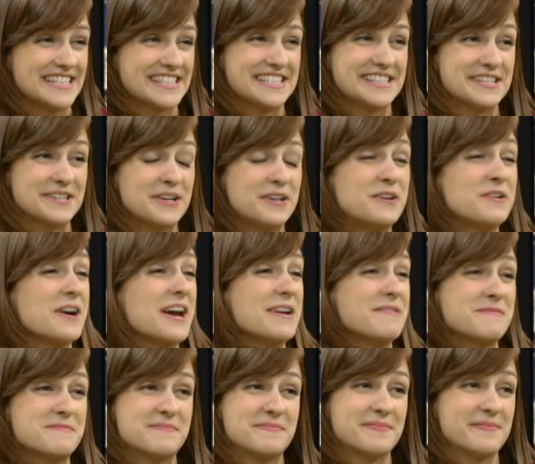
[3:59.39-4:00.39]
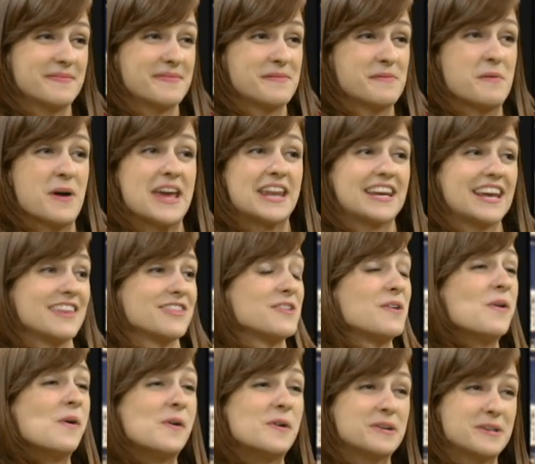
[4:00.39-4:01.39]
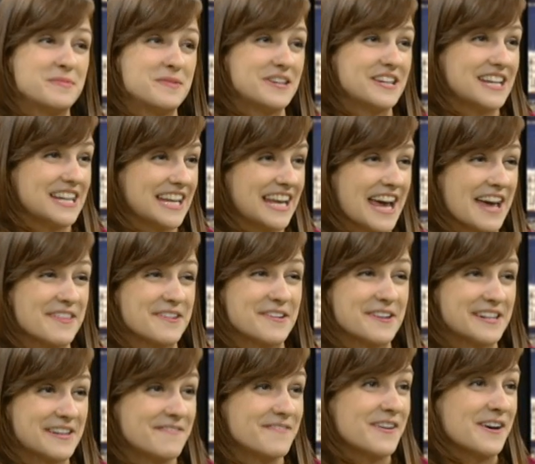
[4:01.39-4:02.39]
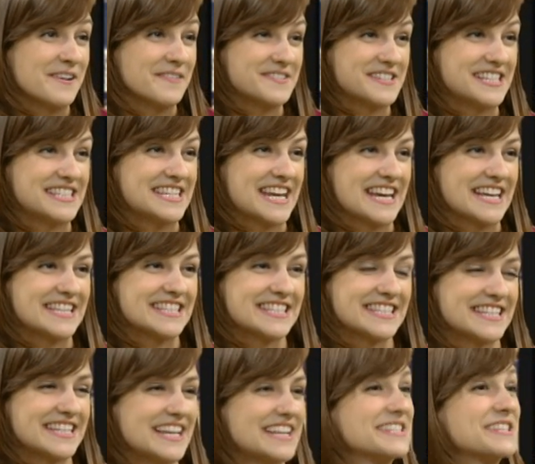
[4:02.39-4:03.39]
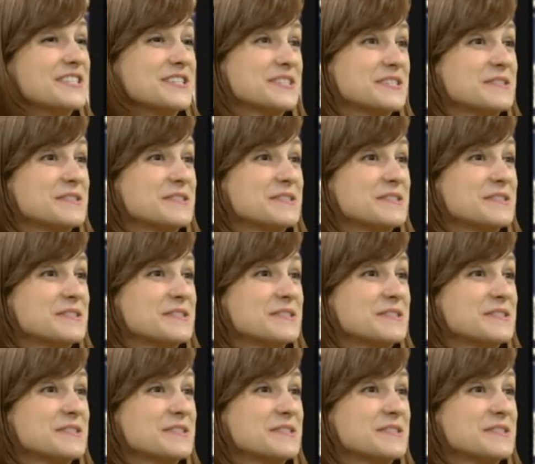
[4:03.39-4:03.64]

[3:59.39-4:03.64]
It's a great way to get the whole community together and involved in dance, and it's just